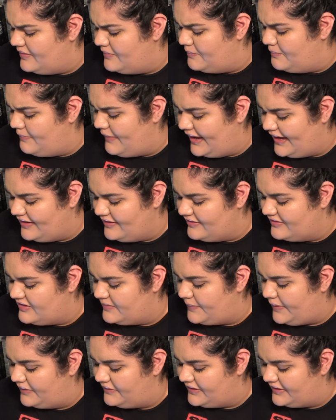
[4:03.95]
Mane is
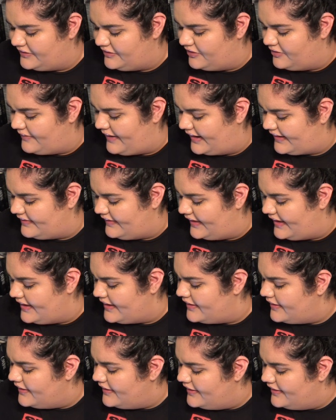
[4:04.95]
spelled incorrectly.